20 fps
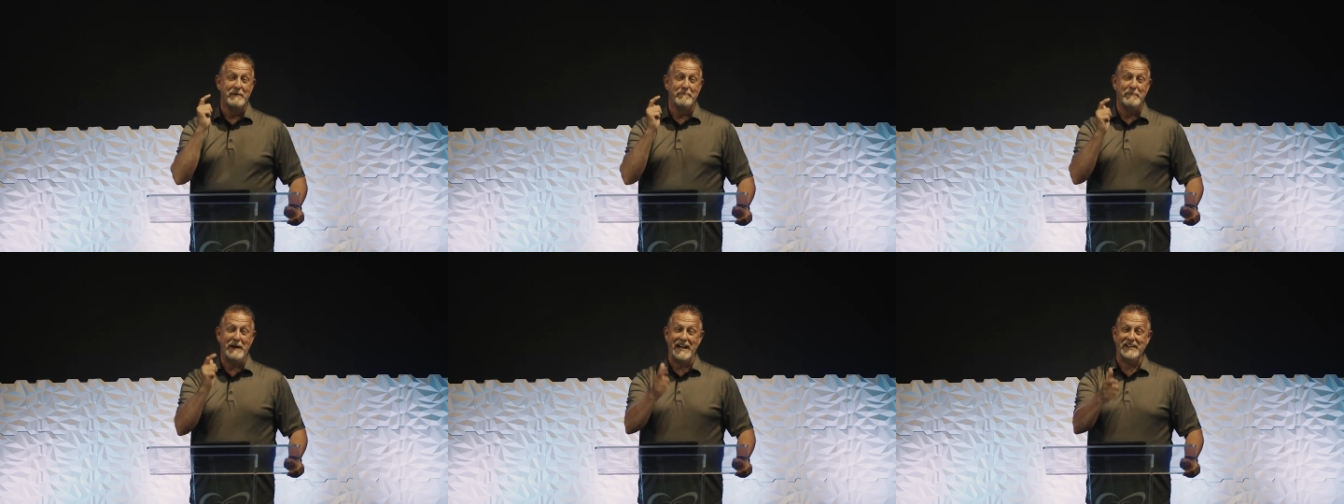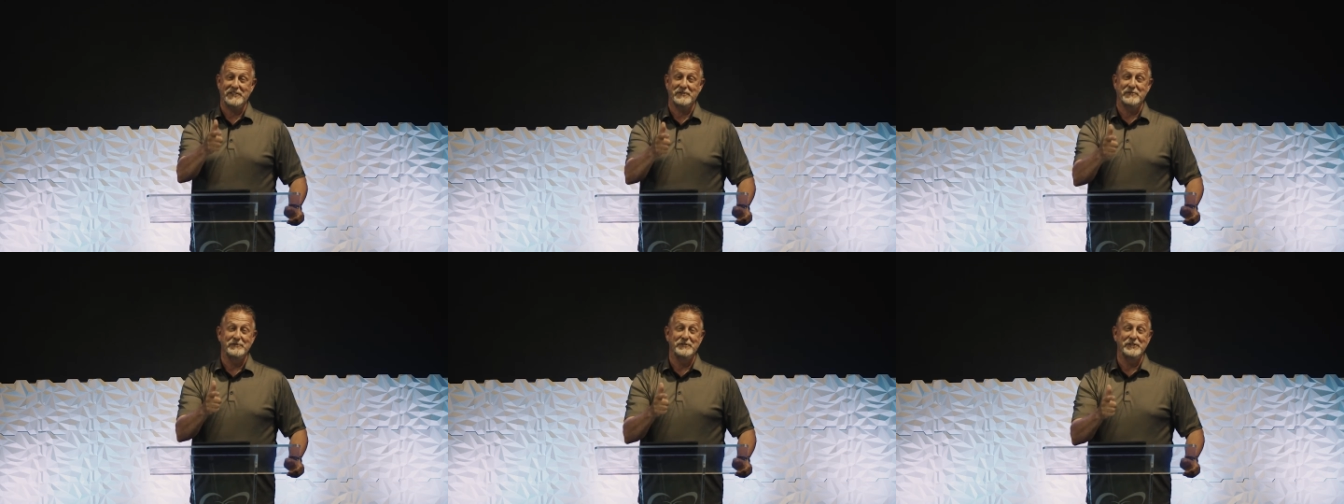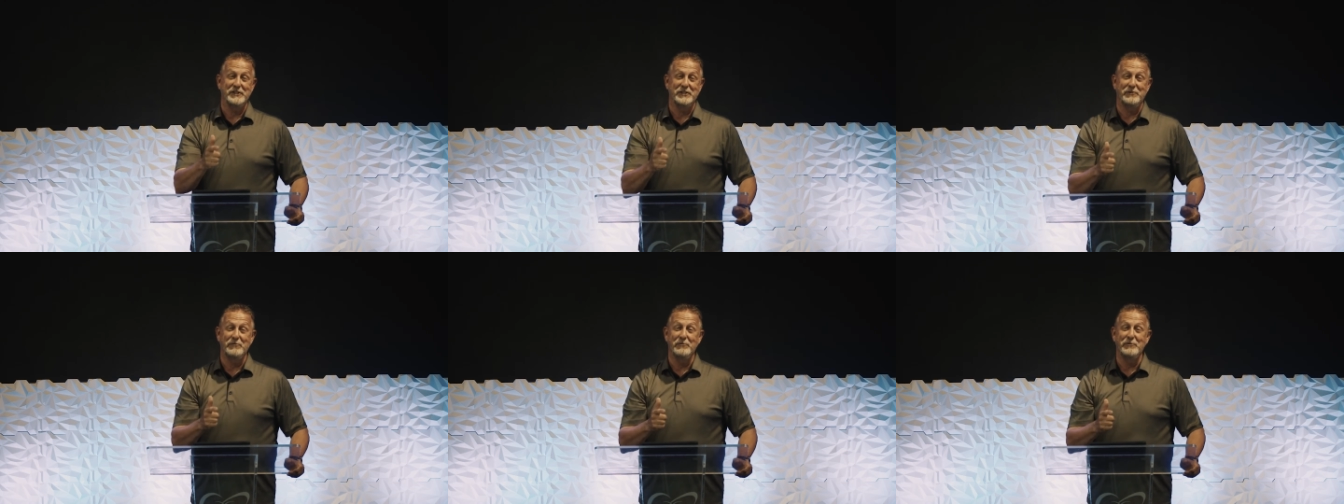pastor
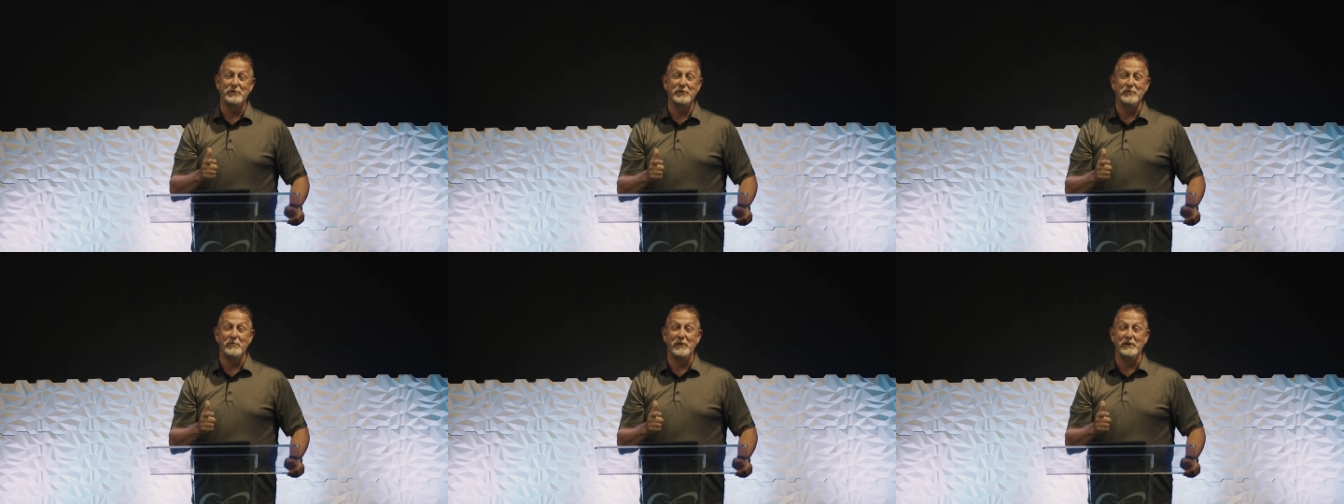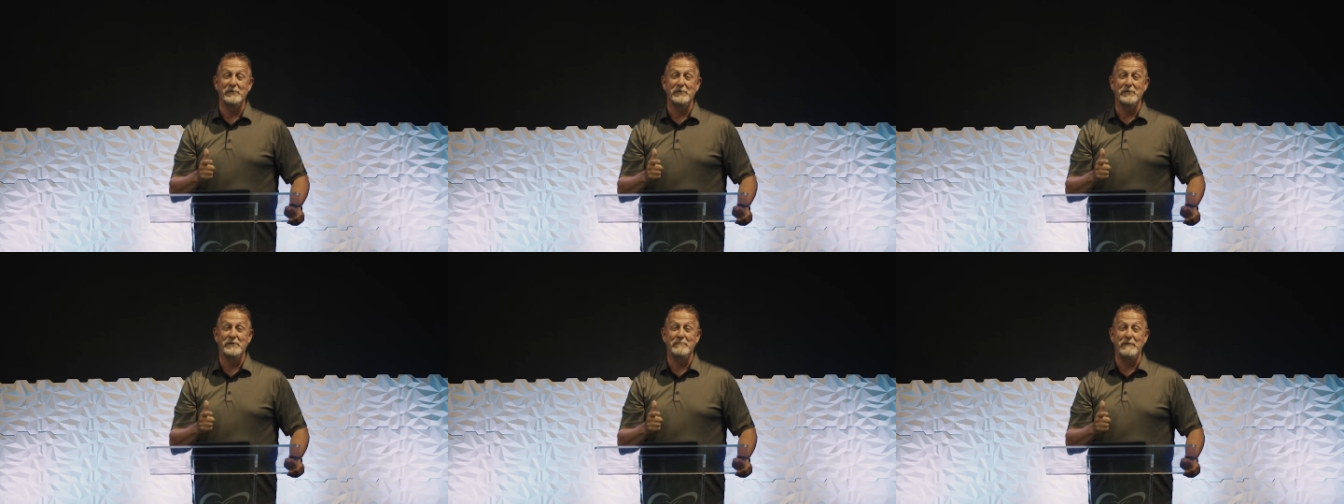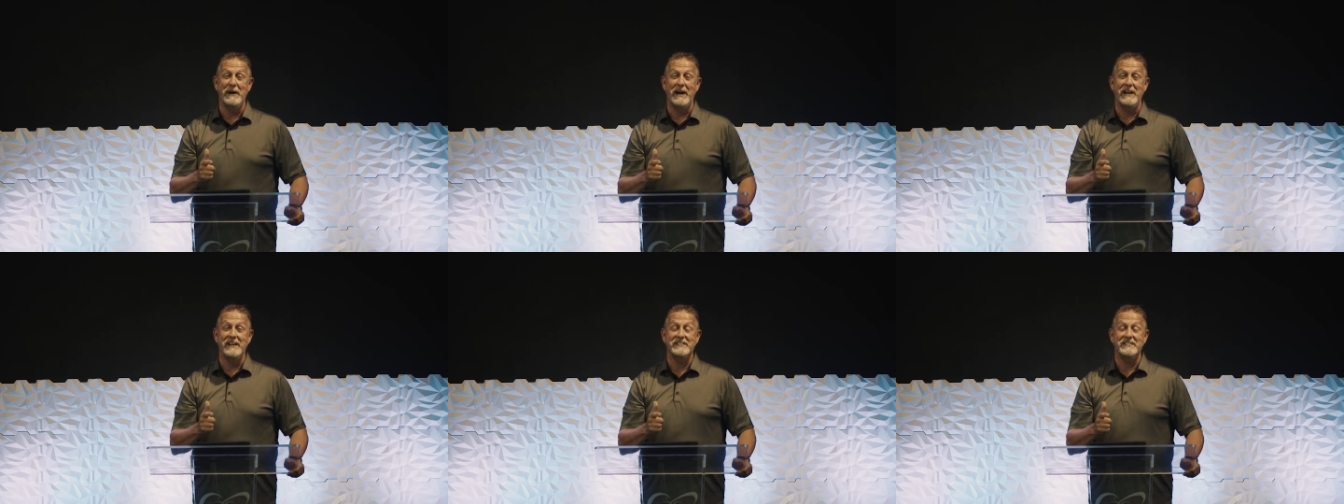just threw you under the
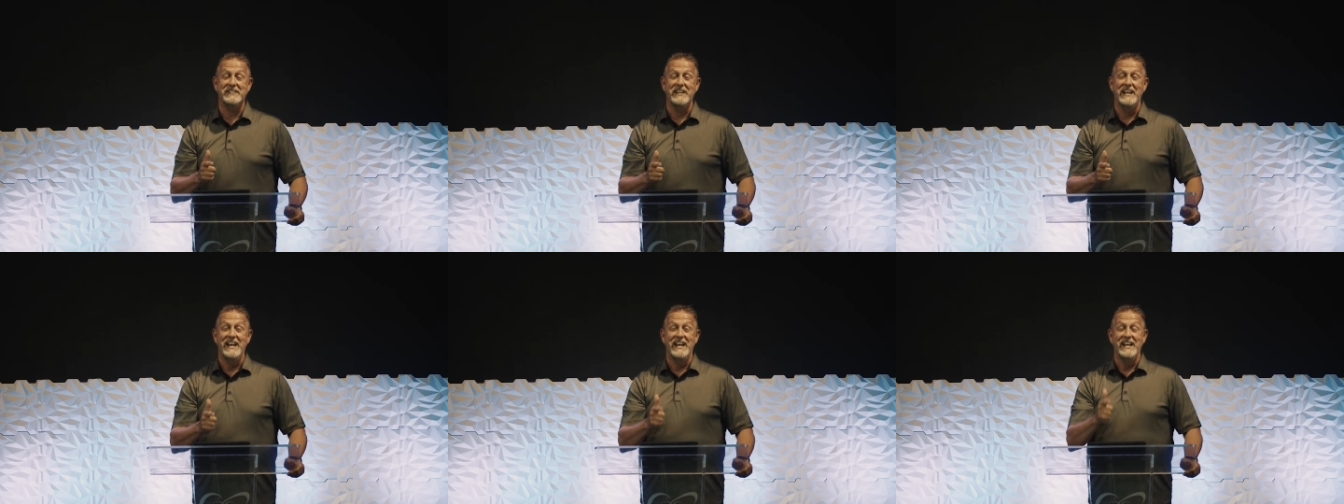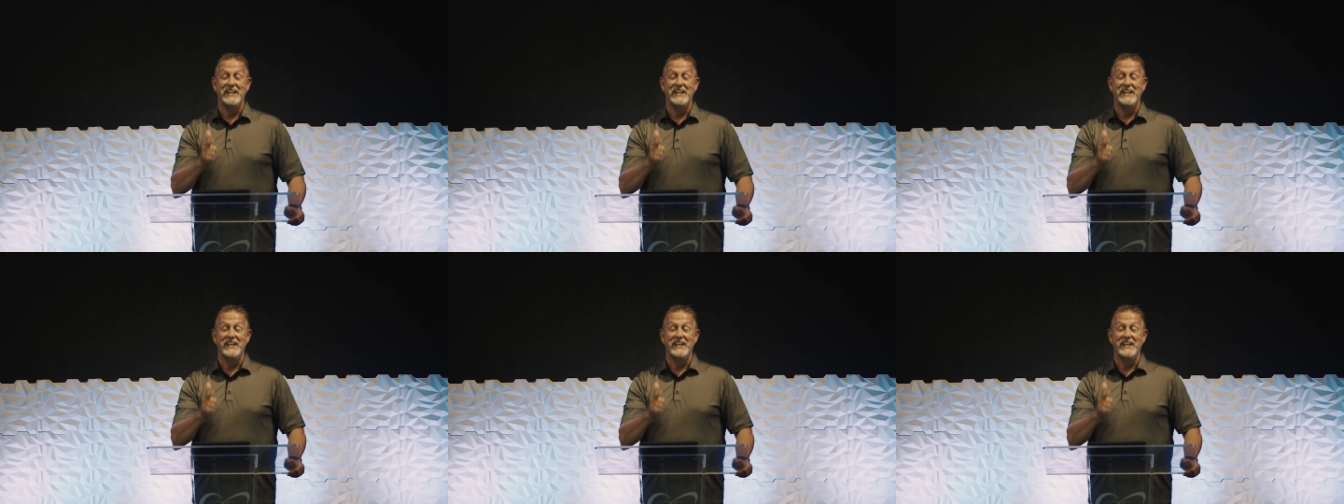bus,